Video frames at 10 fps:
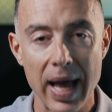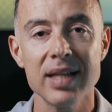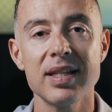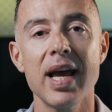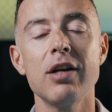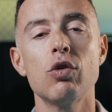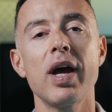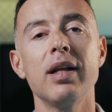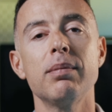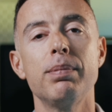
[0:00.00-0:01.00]
As Ayn
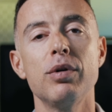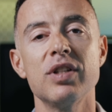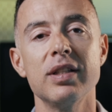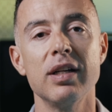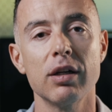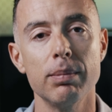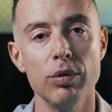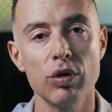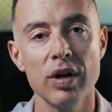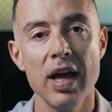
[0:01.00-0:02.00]
Rand puts it in her
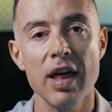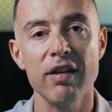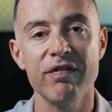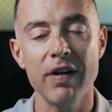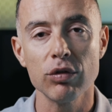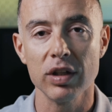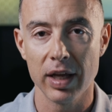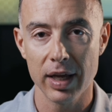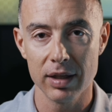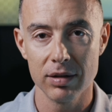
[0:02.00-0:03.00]
book, The
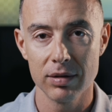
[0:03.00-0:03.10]
Fountainhead,